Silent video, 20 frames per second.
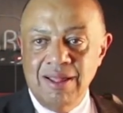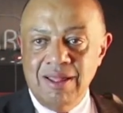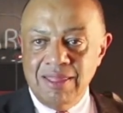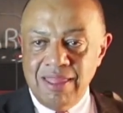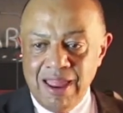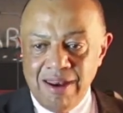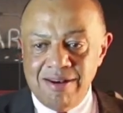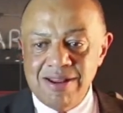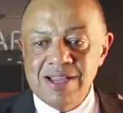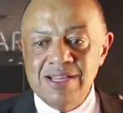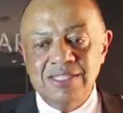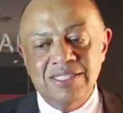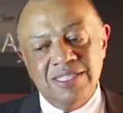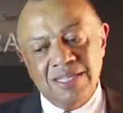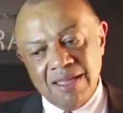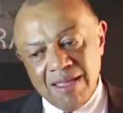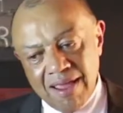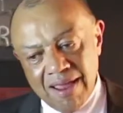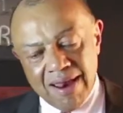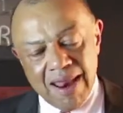There is
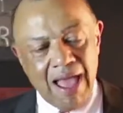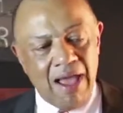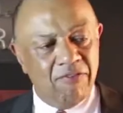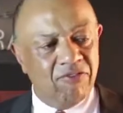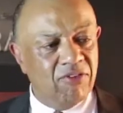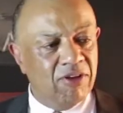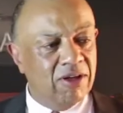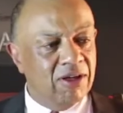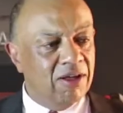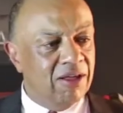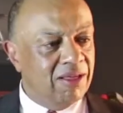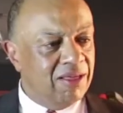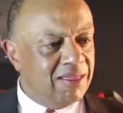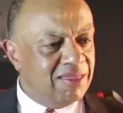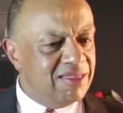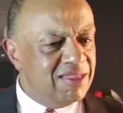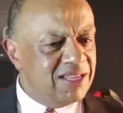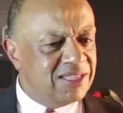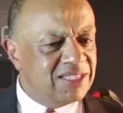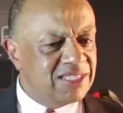in Africa
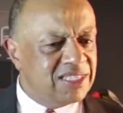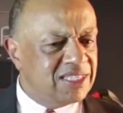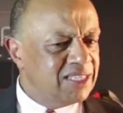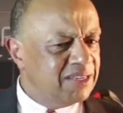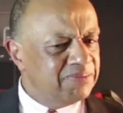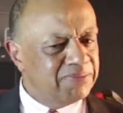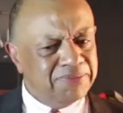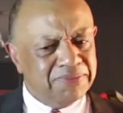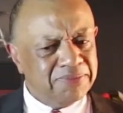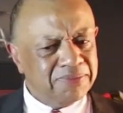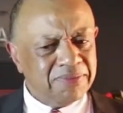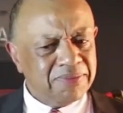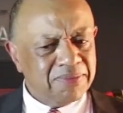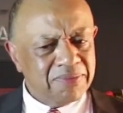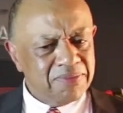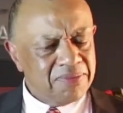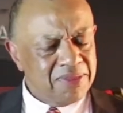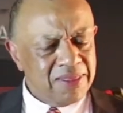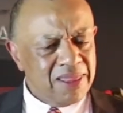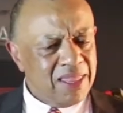this
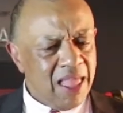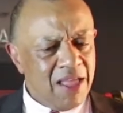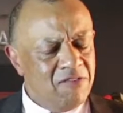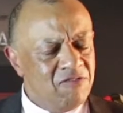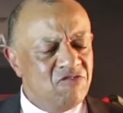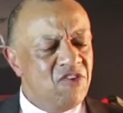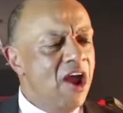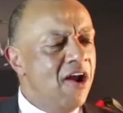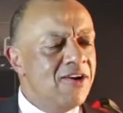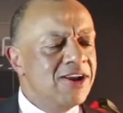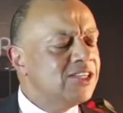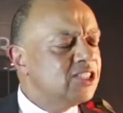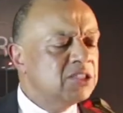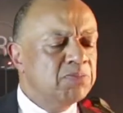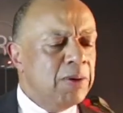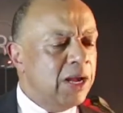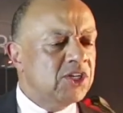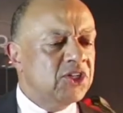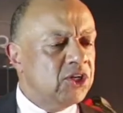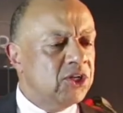very
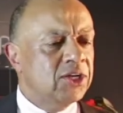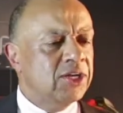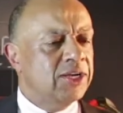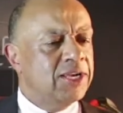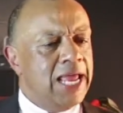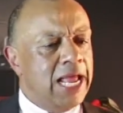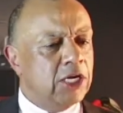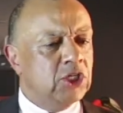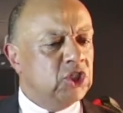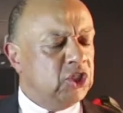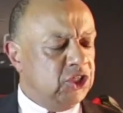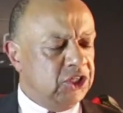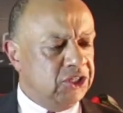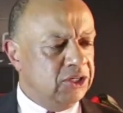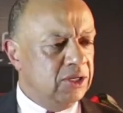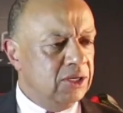special connection